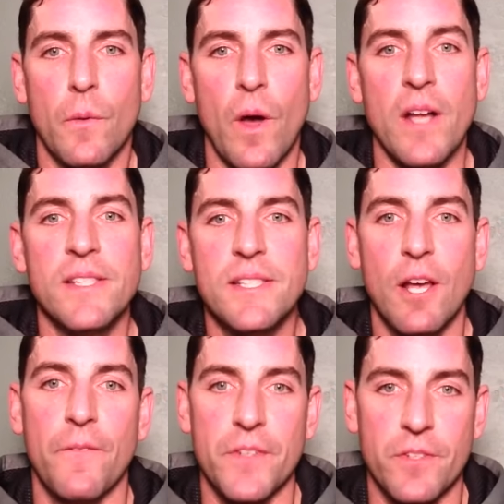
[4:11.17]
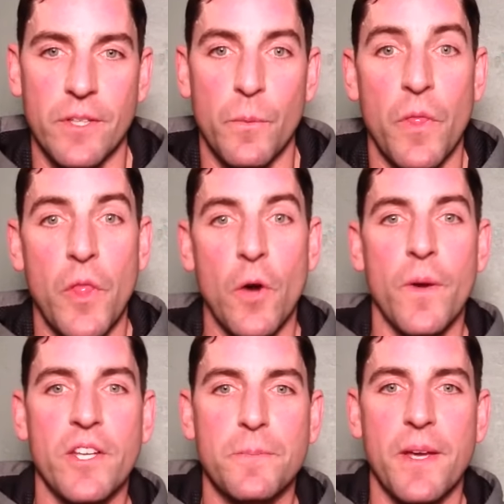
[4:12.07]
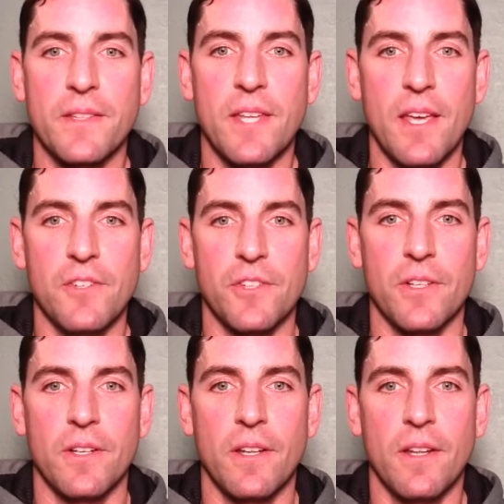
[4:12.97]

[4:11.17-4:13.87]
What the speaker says: unselfishly with no expectation